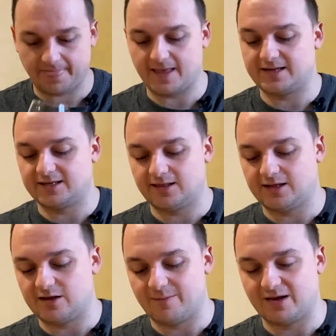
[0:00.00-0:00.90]
I didn't
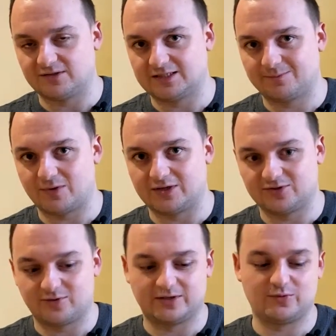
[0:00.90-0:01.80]
think you'd be able to spot it
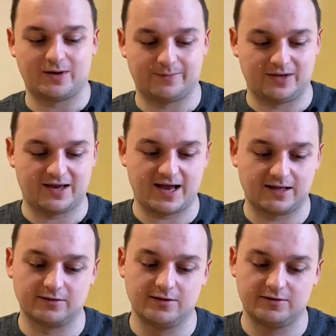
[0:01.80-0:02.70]
straight away, but you
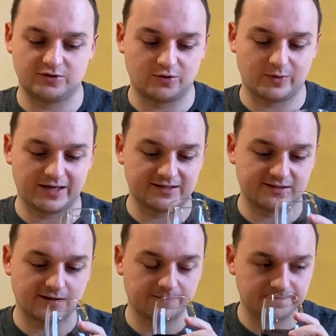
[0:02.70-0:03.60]
can. Don't know what it is
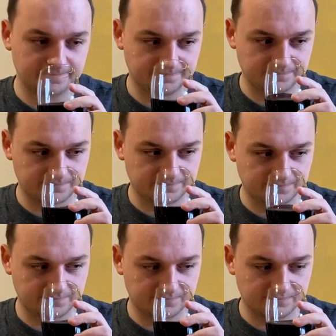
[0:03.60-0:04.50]
though.
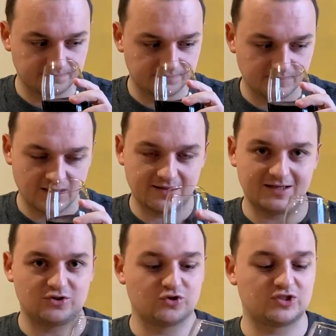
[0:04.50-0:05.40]
This
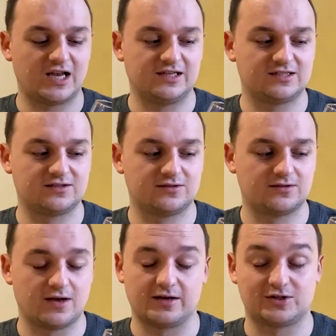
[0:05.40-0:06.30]
just tastes.
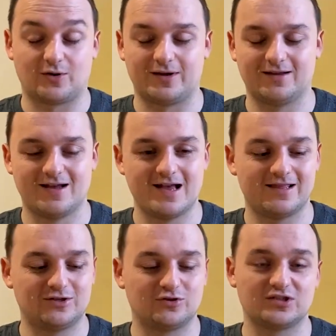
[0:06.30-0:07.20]
Uh, sorry,
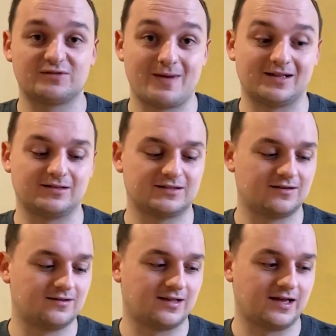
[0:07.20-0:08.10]
this just smells
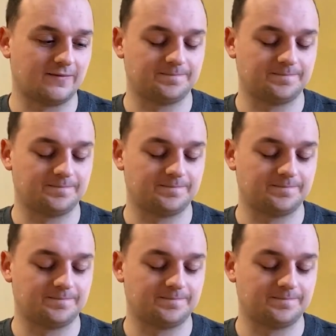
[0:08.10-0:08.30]
like.